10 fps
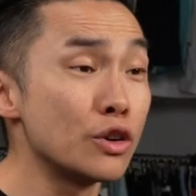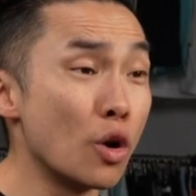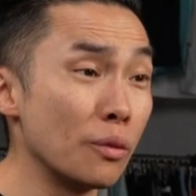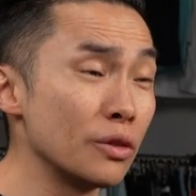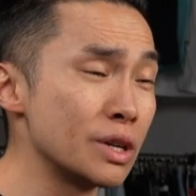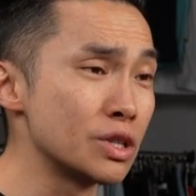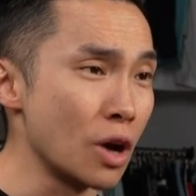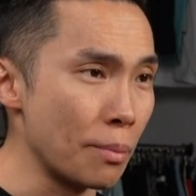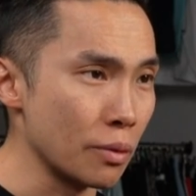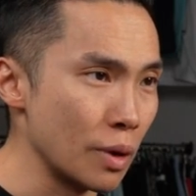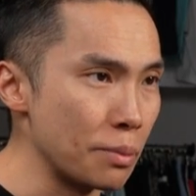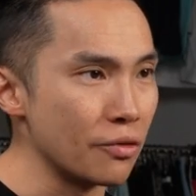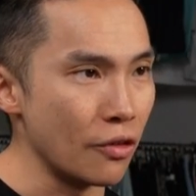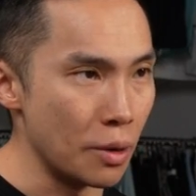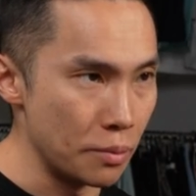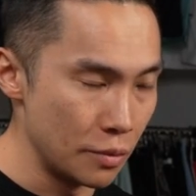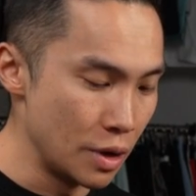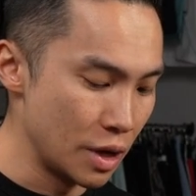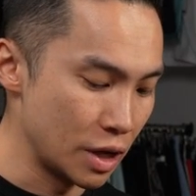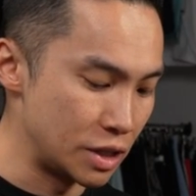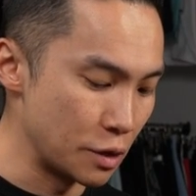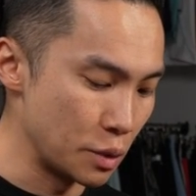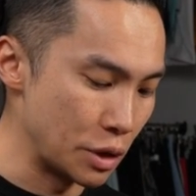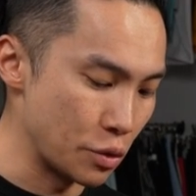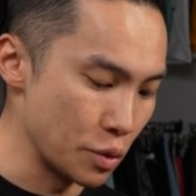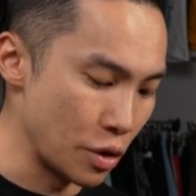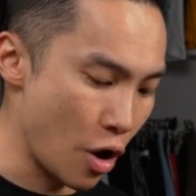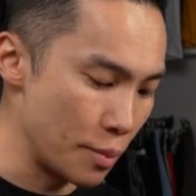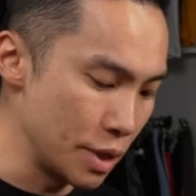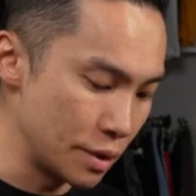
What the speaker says: Hopefully stop a rip from continuing through the garment.